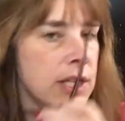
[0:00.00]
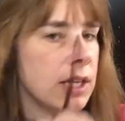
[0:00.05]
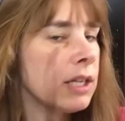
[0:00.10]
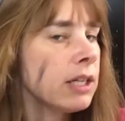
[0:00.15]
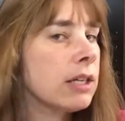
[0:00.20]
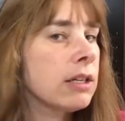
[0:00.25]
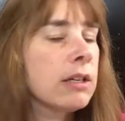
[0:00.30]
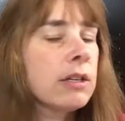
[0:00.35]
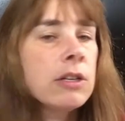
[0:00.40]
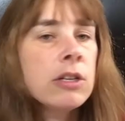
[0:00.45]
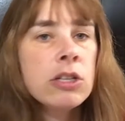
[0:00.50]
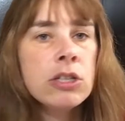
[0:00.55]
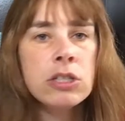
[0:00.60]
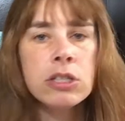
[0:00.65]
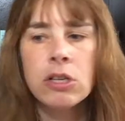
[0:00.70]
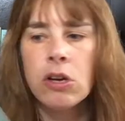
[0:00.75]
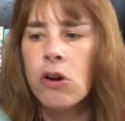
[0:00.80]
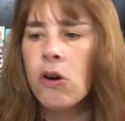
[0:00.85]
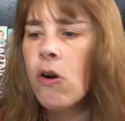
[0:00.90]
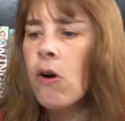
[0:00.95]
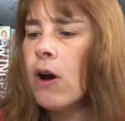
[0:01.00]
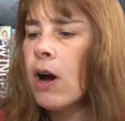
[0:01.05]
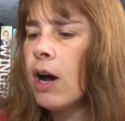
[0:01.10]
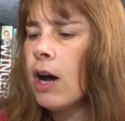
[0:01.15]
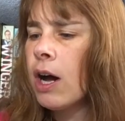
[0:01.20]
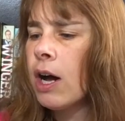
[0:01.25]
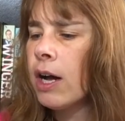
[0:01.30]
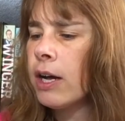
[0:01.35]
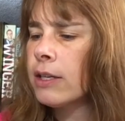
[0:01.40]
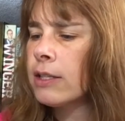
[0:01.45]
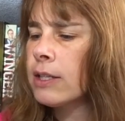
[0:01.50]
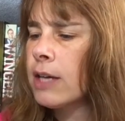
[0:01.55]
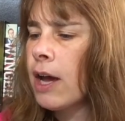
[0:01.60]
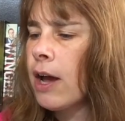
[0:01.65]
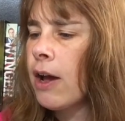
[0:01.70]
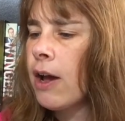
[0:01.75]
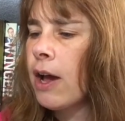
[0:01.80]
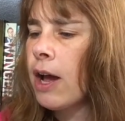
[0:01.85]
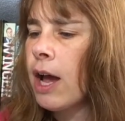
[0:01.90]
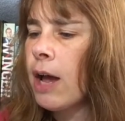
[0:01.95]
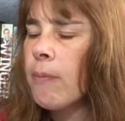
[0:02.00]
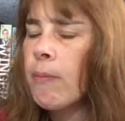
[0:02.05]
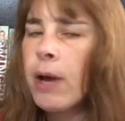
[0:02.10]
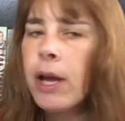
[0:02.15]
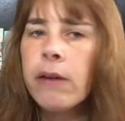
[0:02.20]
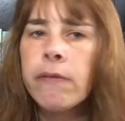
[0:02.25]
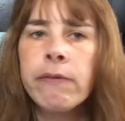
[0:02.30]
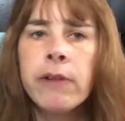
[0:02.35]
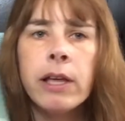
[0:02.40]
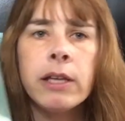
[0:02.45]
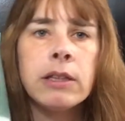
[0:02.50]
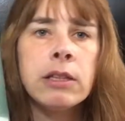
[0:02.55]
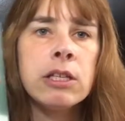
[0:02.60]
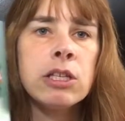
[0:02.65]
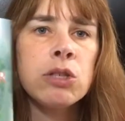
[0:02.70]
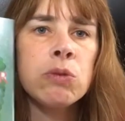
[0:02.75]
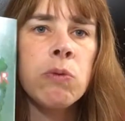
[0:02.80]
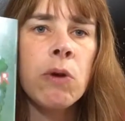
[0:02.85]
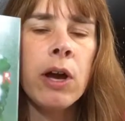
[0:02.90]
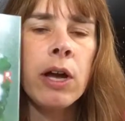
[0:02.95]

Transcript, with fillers: So uh, yeah, I might like this one.